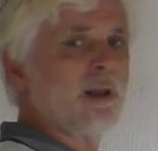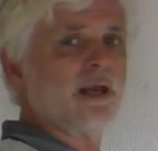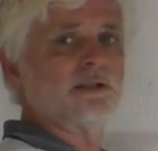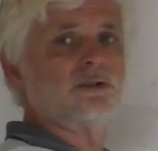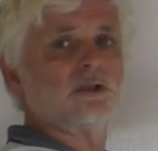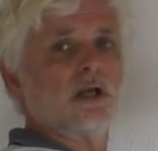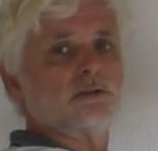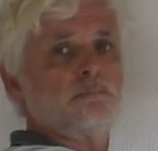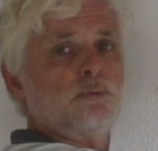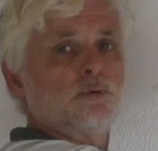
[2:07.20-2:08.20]
planets
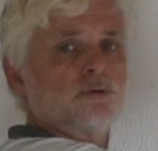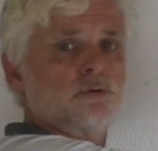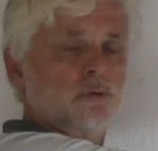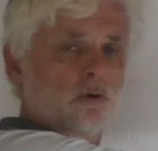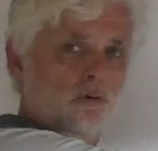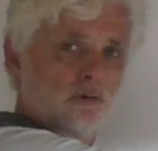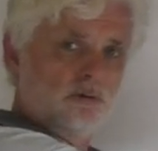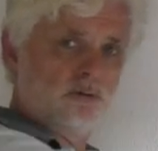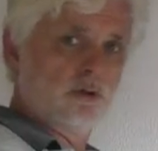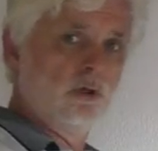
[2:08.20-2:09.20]
as pure
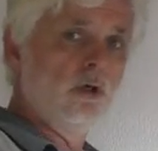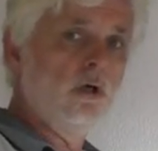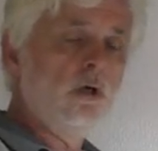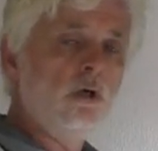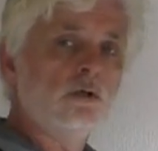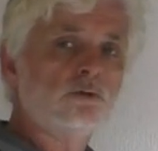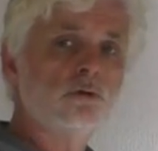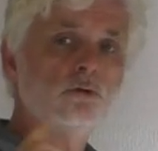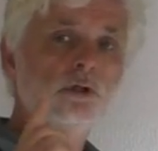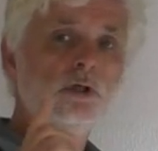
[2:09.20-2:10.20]
circles.
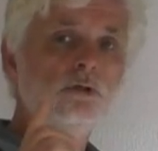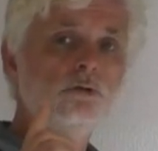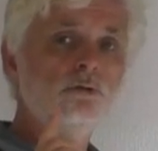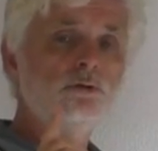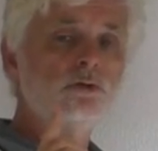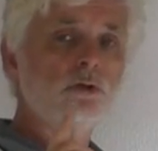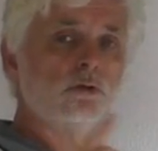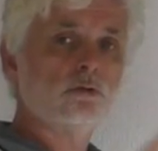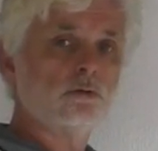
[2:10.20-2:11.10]
So he used